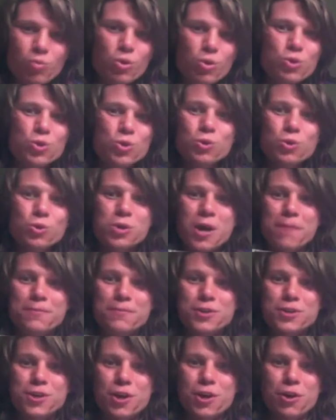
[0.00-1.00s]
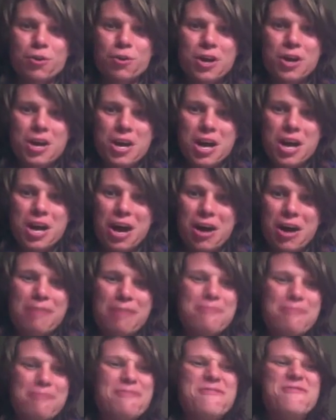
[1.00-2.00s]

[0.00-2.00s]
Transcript: you will come to know a